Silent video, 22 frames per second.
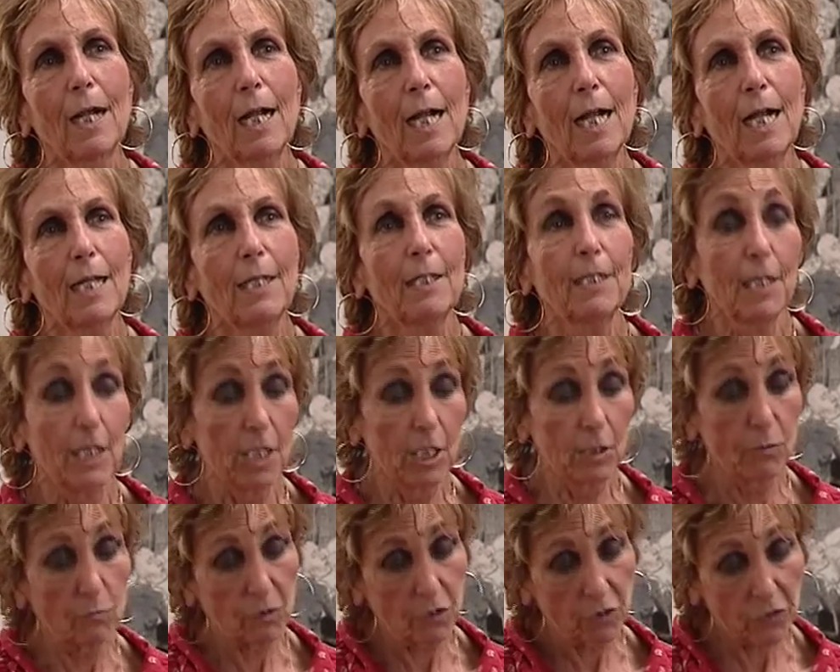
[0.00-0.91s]
And
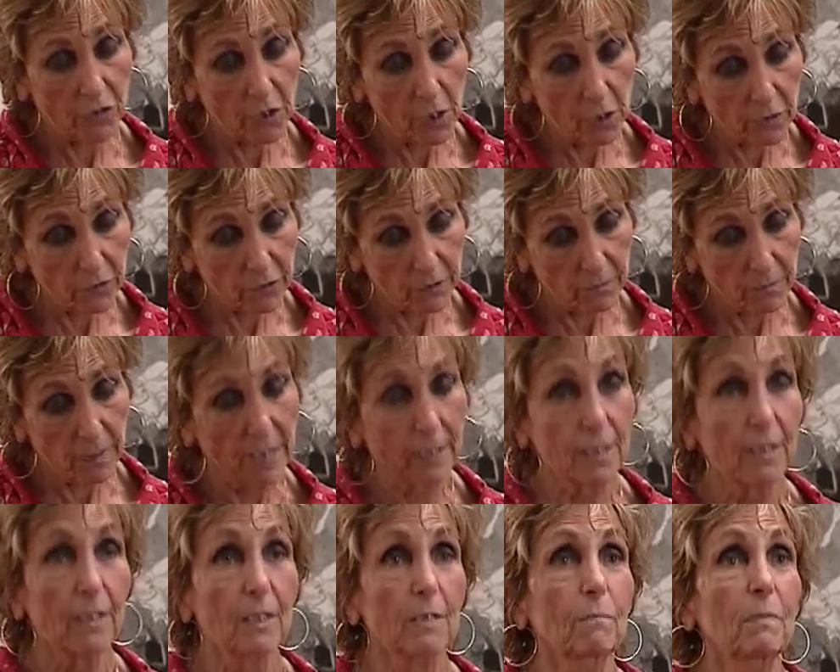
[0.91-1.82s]
it was those
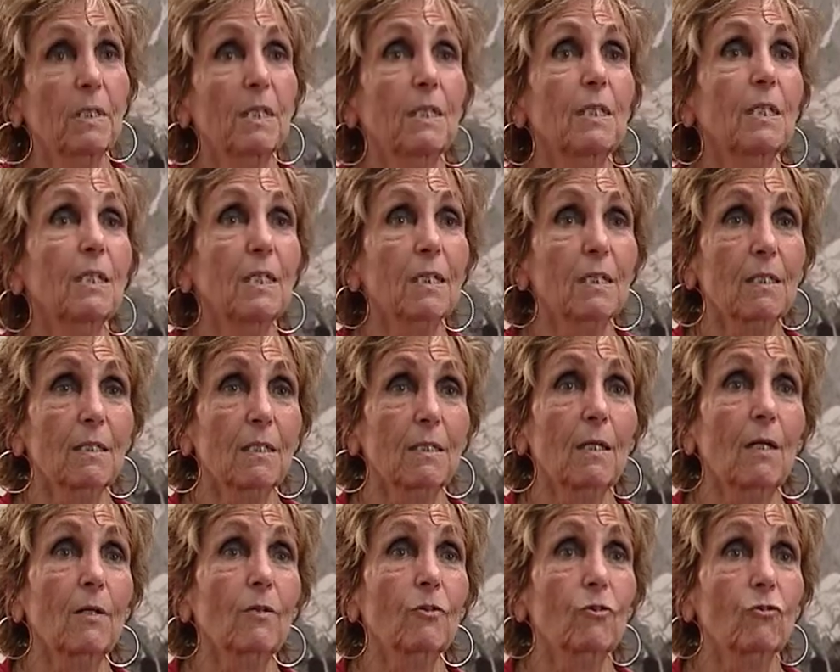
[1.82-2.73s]
monkeys beating his
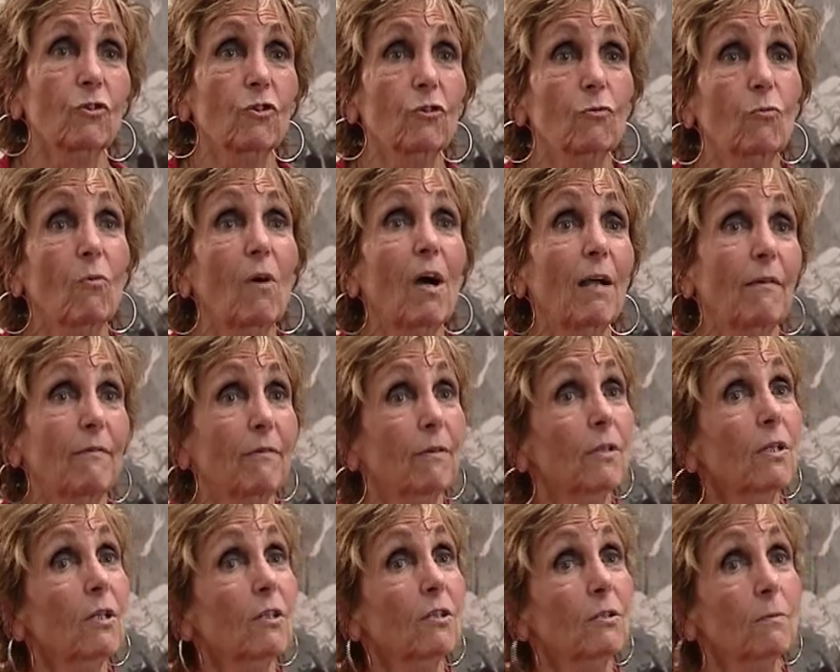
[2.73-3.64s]
adulterous wife
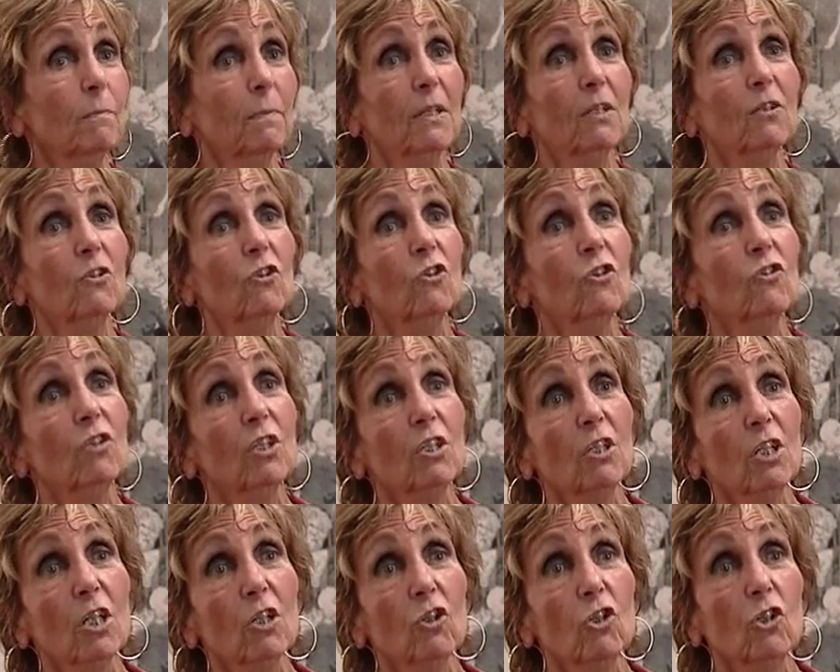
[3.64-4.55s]
and those pictures
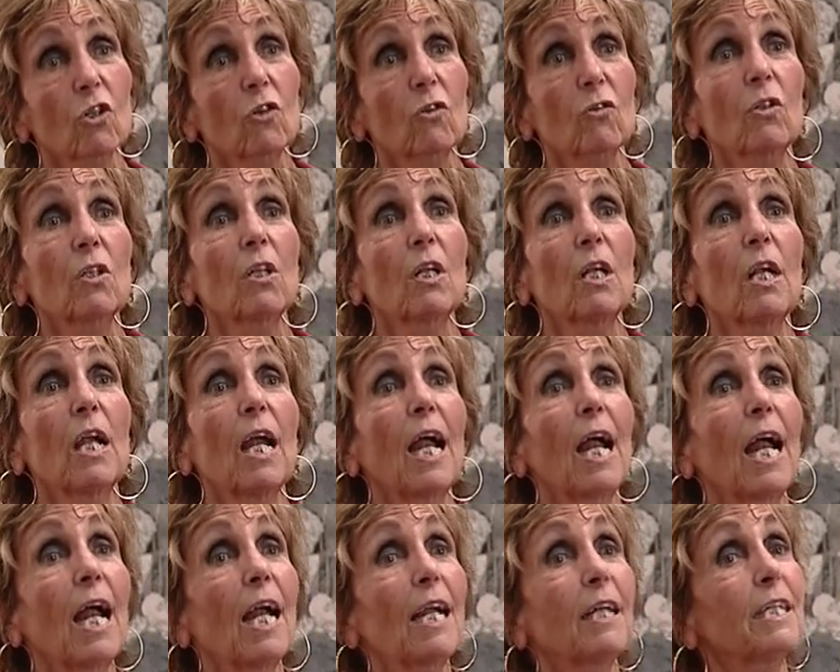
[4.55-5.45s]
that I showed
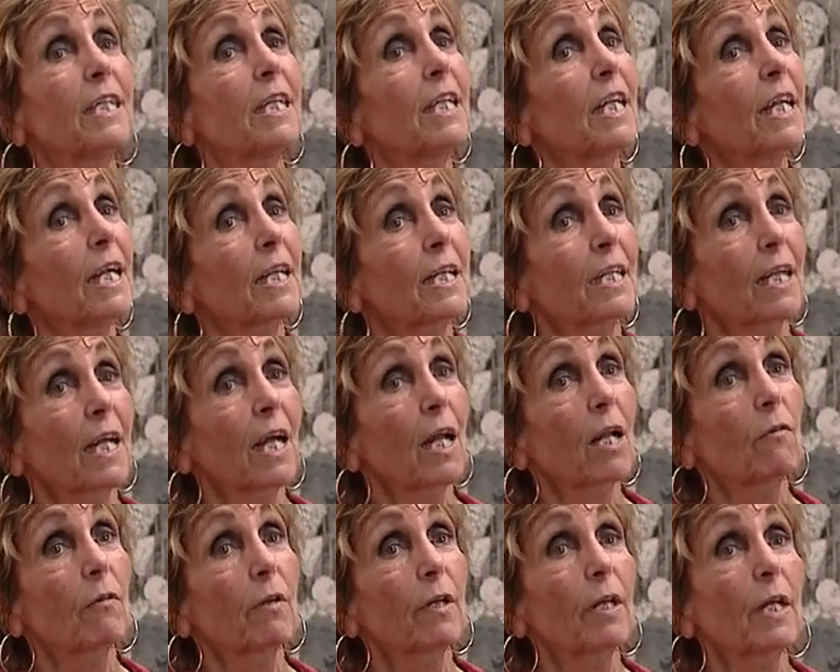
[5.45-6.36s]
at the Air
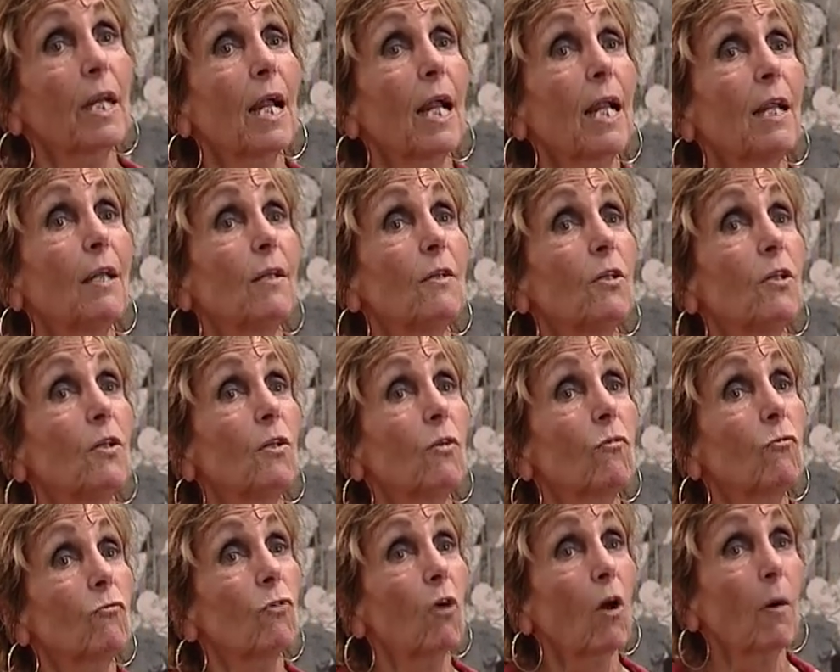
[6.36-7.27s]
Gallery. And
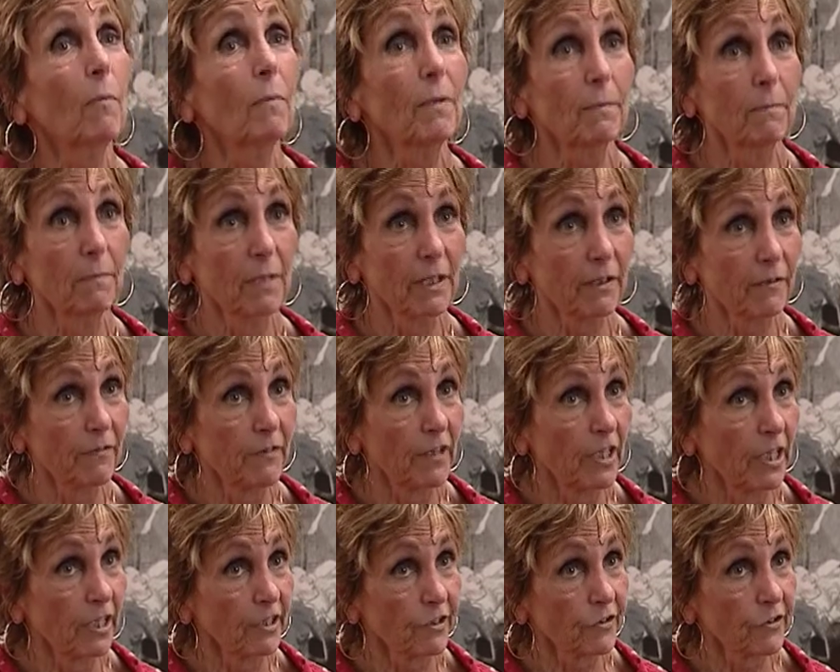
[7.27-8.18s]
Robert
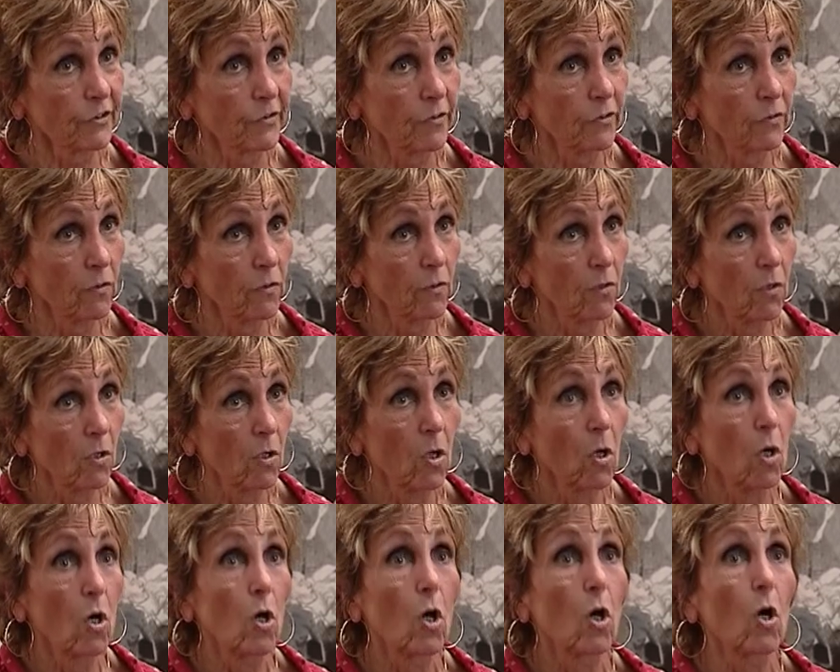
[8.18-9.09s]
McPherson,
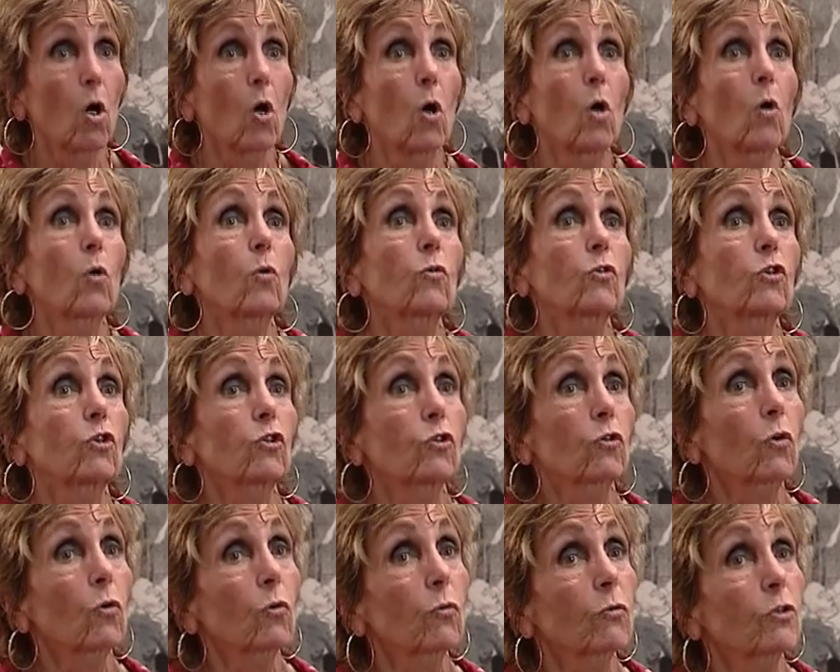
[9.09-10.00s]
who
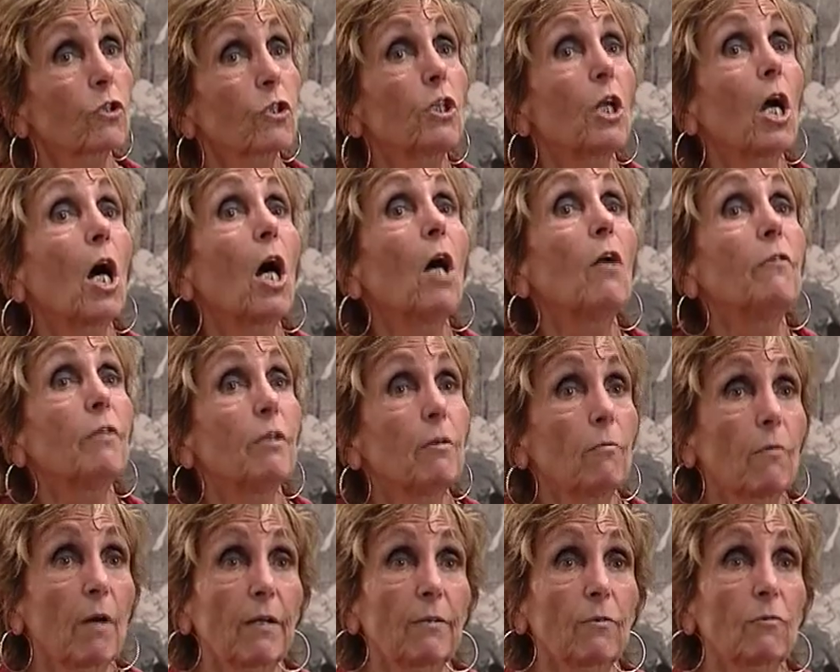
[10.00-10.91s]
was the only
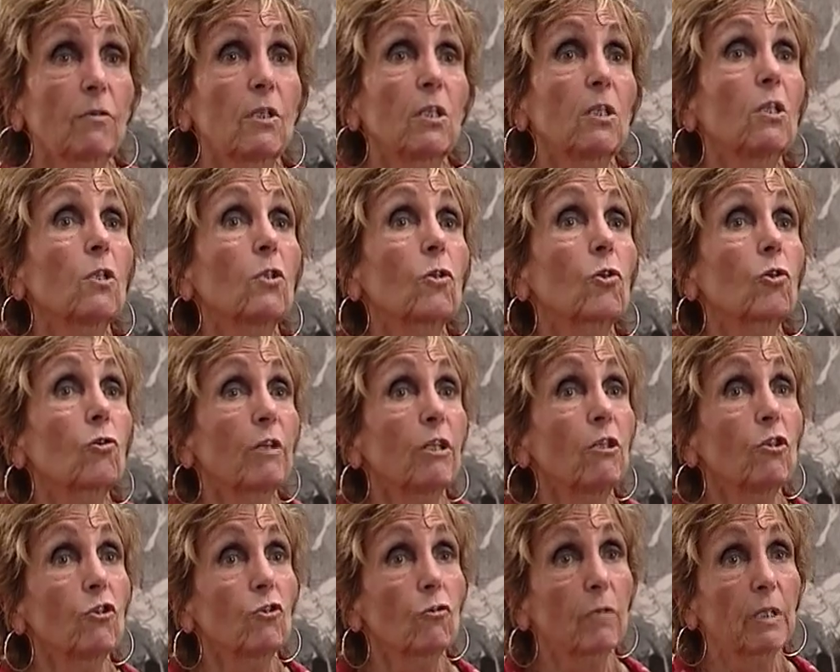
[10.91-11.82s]
one who didn't
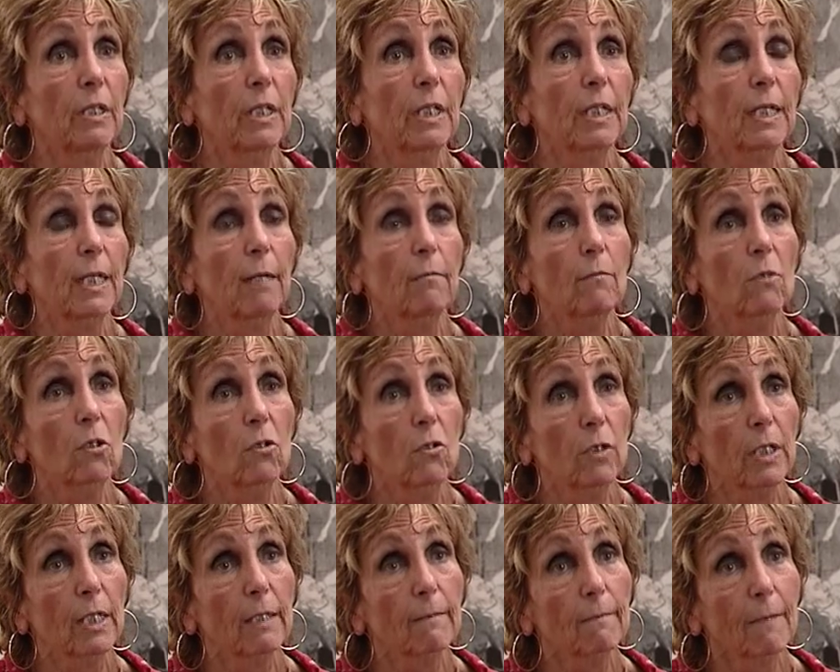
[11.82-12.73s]
cringe when he came to
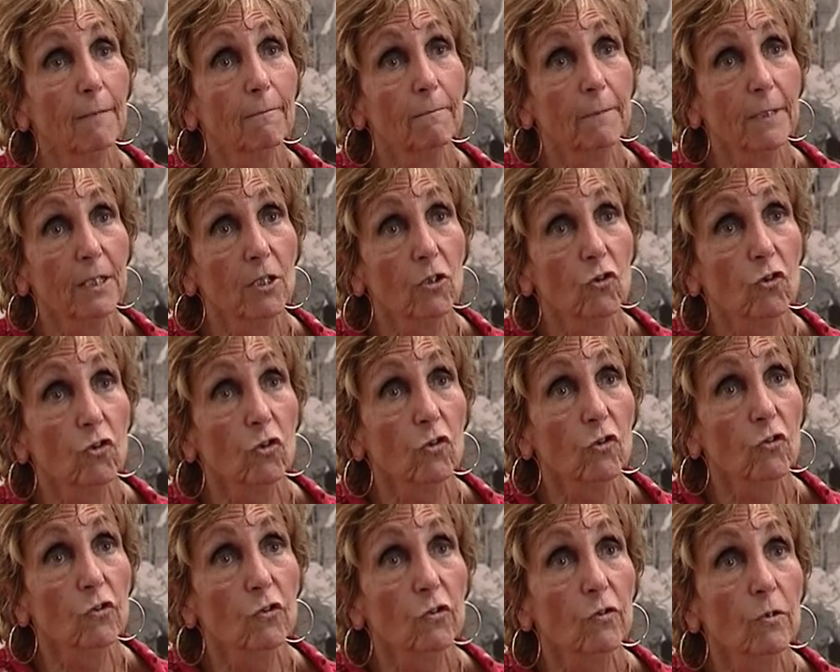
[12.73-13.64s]
look at my
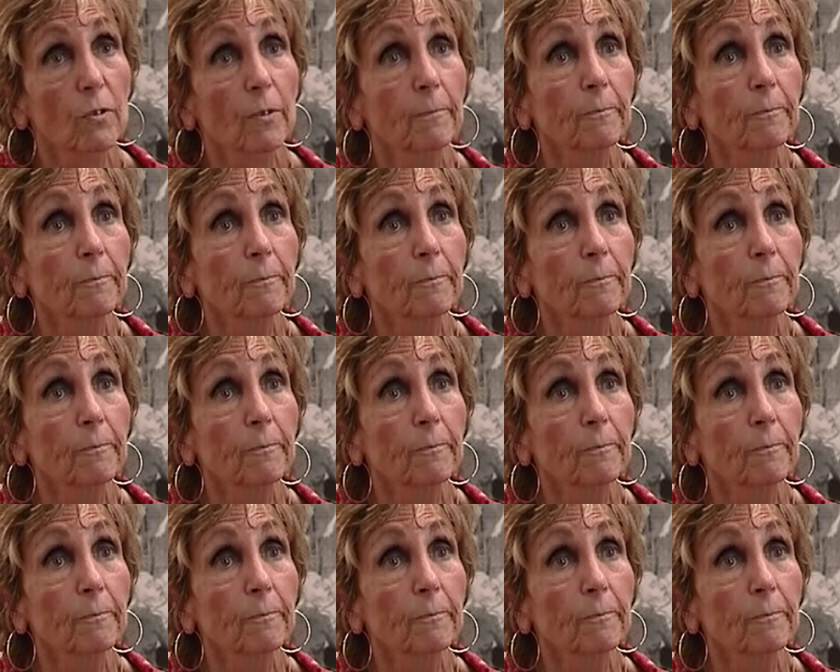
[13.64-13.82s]
pictures